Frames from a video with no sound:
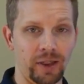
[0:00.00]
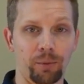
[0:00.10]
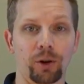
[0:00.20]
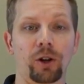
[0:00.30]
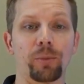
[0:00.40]
and they
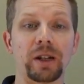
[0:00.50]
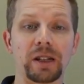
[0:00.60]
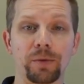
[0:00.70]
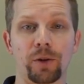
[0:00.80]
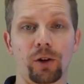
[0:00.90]
would already be
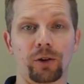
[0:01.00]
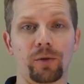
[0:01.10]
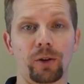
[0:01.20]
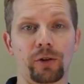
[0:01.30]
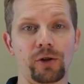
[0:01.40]

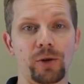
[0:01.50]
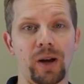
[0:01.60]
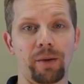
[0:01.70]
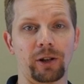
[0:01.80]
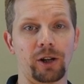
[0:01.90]
defaulted versus you
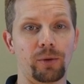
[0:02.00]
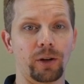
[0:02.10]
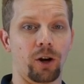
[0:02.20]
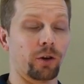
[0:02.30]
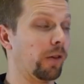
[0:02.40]
having to do
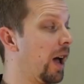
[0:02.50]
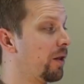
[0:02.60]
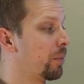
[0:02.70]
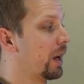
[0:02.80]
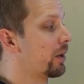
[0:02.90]
it on the
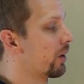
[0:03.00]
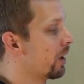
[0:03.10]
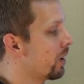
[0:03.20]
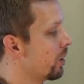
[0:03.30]
live page.